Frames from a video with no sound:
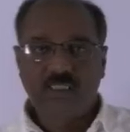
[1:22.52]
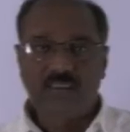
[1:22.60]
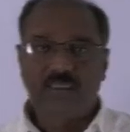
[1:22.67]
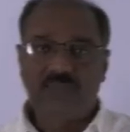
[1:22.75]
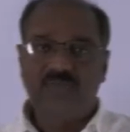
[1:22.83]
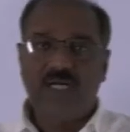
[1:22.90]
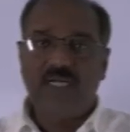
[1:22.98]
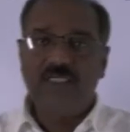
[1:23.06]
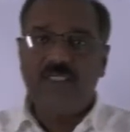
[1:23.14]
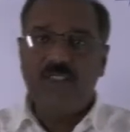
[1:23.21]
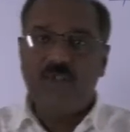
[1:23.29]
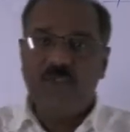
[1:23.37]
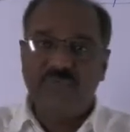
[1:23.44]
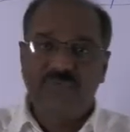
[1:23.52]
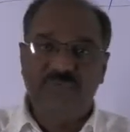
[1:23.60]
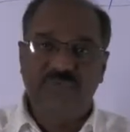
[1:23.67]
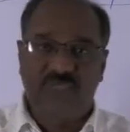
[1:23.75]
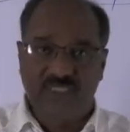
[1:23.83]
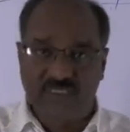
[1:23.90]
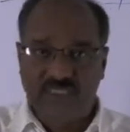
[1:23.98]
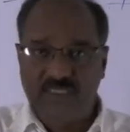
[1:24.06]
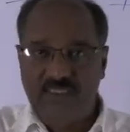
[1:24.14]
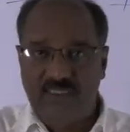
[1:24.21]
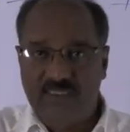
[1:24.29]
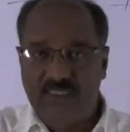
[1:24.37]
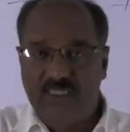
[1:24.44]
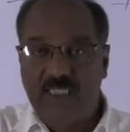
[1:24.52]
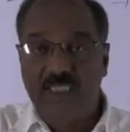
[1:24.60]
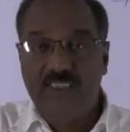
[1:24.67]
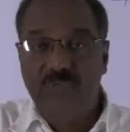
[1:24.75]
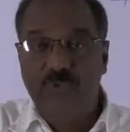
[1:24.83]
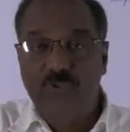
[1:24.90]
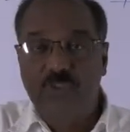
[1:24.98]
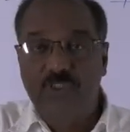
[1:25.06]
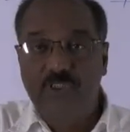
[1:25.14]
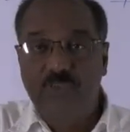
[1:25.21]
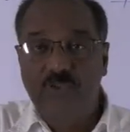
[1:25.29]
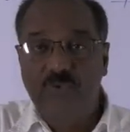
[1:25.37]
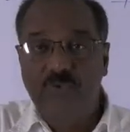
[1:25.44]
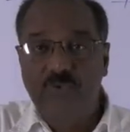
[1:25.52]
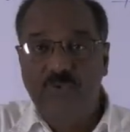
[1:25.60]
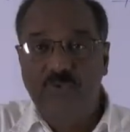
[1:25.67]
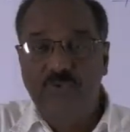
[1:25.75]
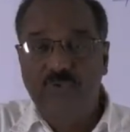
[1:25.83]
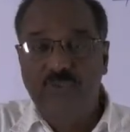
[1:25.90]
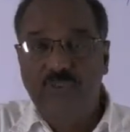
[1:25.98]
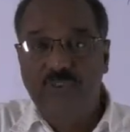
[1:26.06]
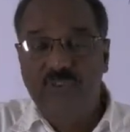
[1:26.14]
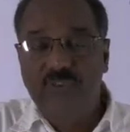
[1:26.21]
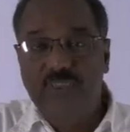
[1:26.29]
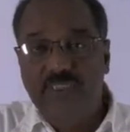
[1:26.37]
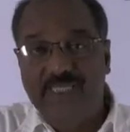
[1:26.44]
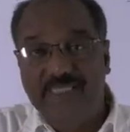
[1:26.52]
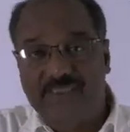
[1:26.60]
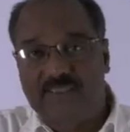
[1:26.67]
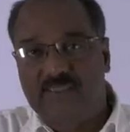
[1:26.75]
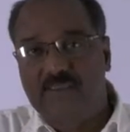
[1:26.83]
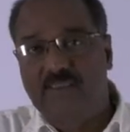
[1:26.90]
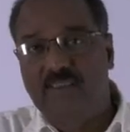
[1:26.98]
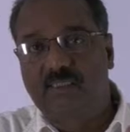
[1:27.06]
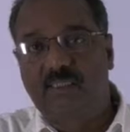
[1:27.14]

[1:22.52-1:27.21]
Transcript: the value of the function corresponding to x.